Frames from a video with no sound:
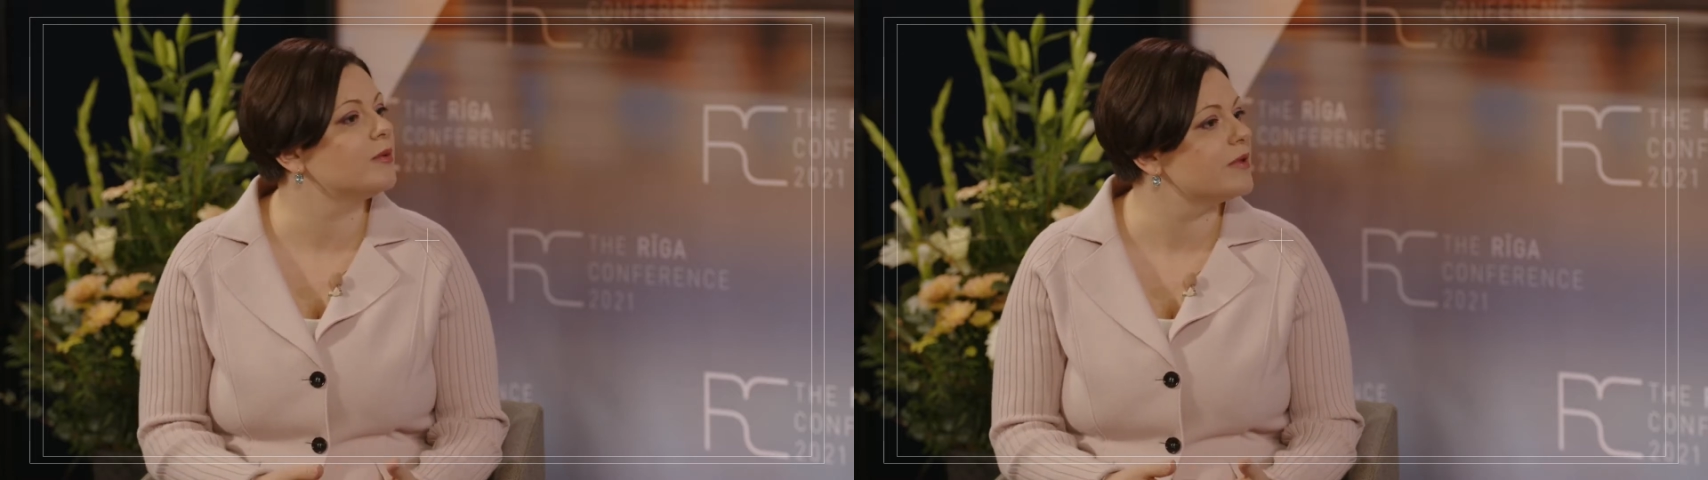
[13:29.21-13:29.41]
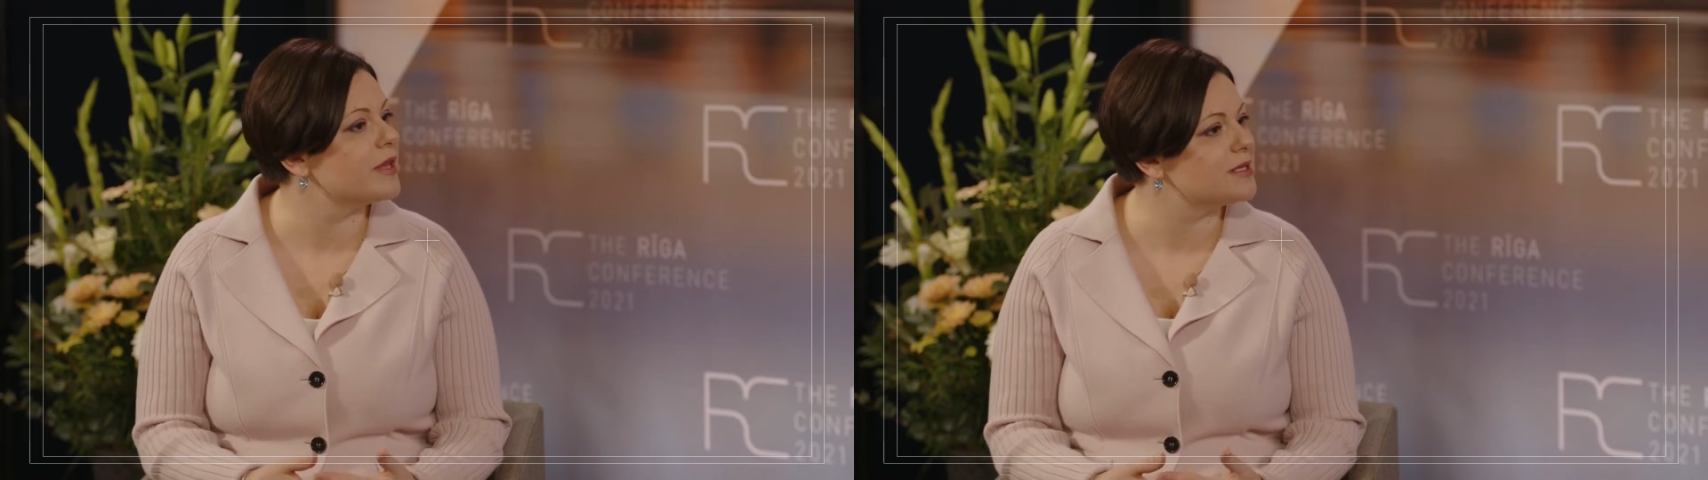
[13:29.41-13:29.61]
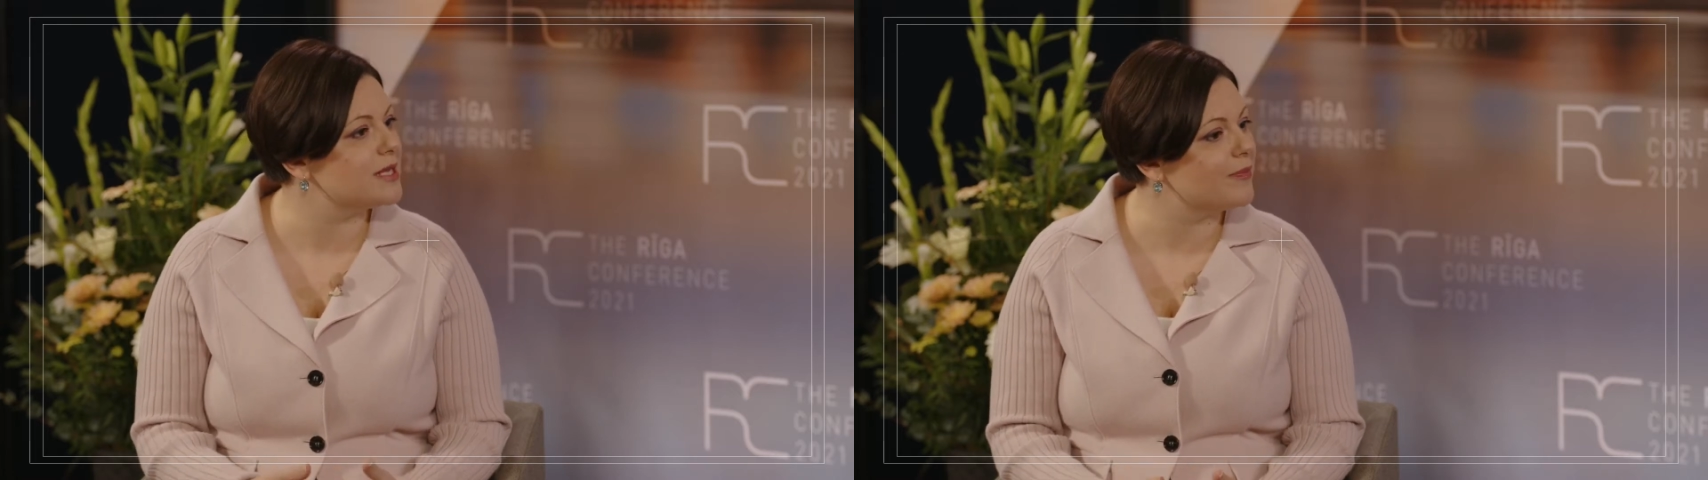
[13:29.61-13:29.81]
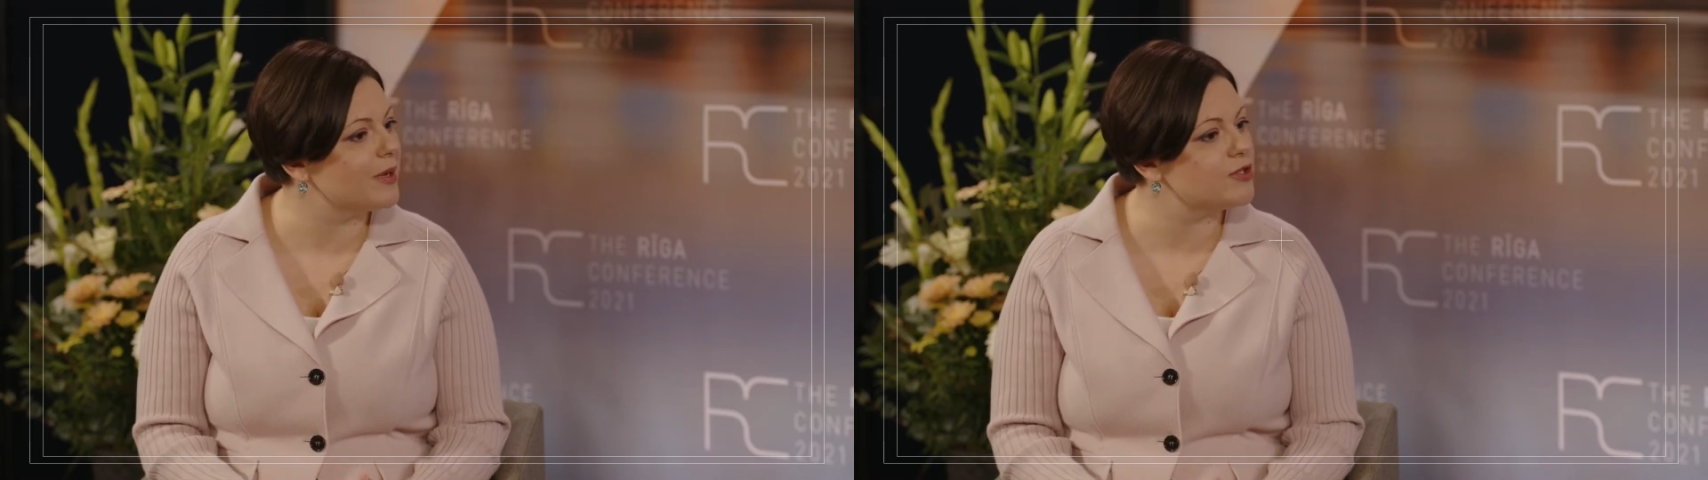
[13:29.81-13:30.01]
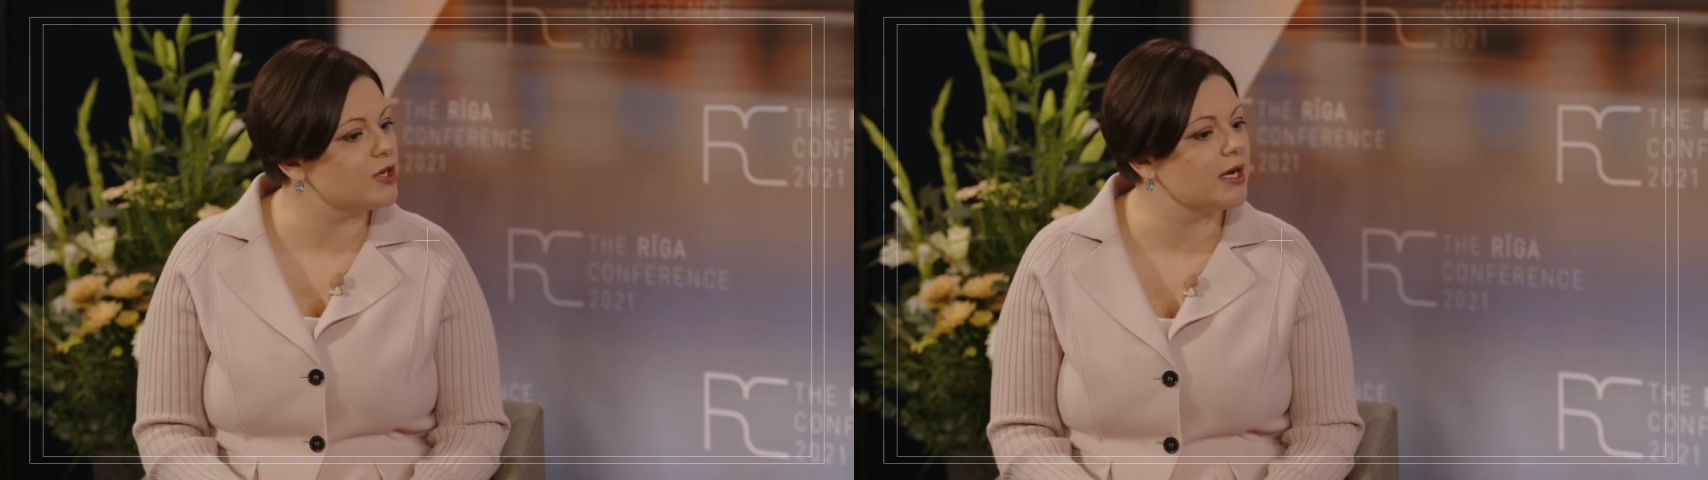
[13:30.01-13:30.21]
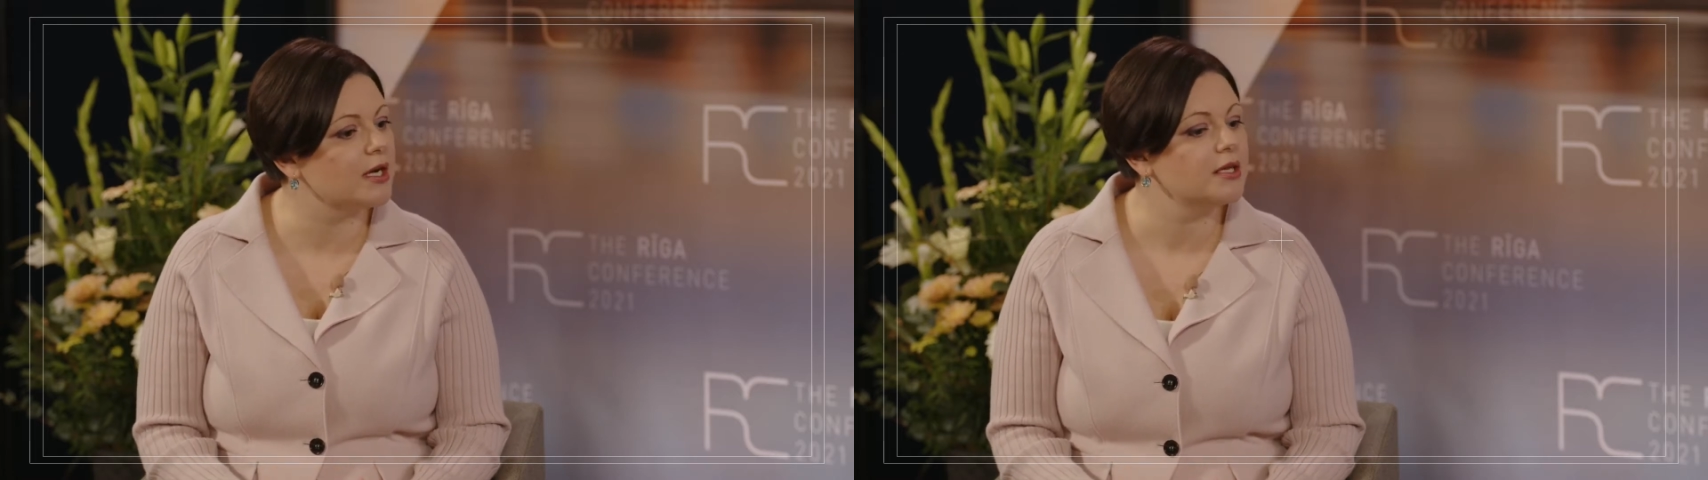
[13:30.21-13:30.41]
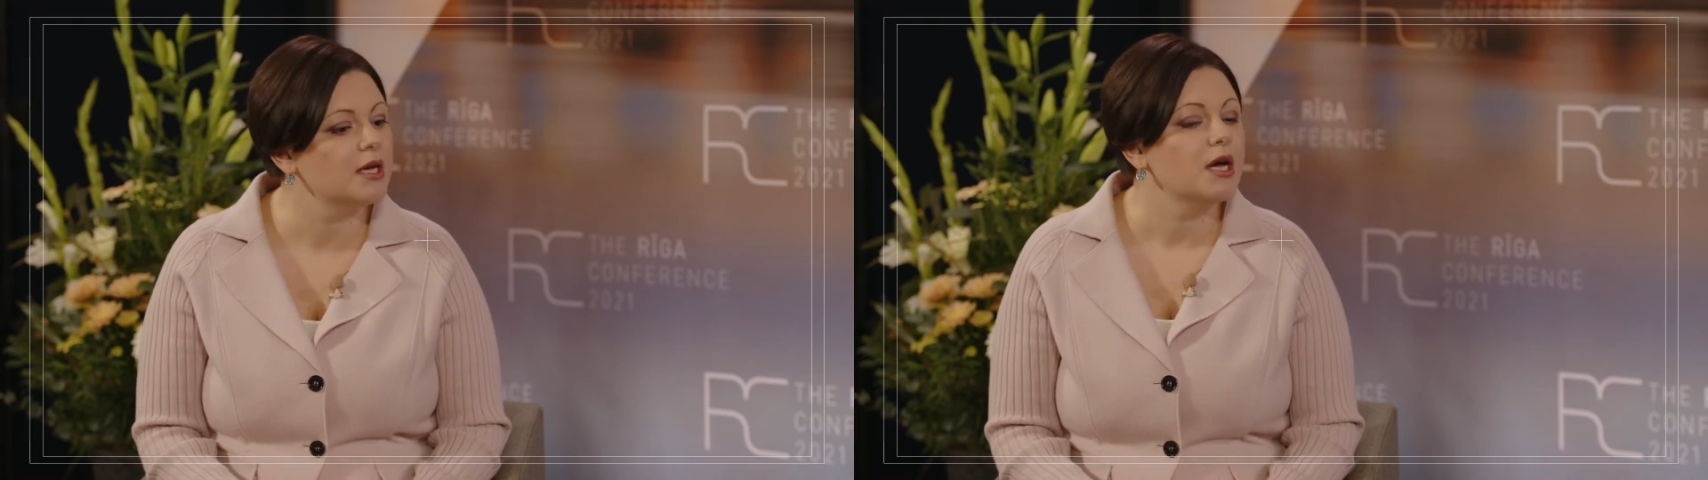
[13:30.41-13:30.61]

with Azerbaijan